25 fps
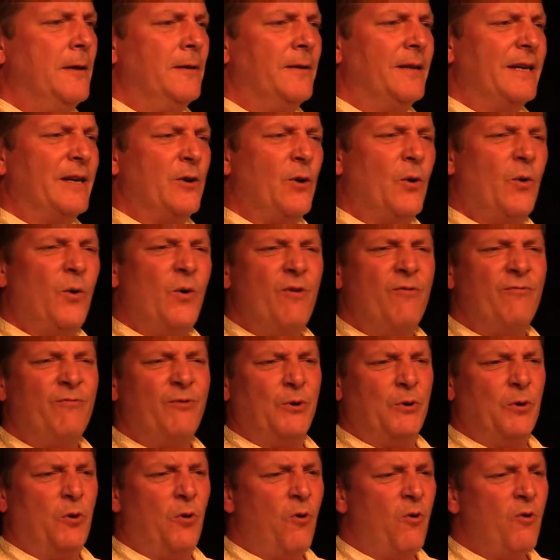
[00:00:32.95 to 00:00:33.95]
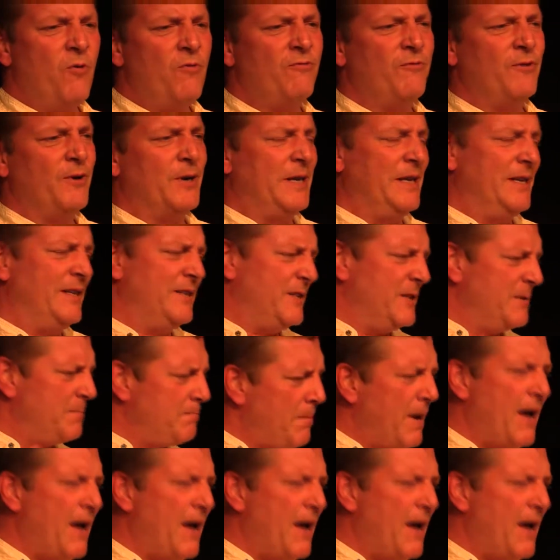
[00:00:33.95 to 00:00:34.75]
Like over and over again, just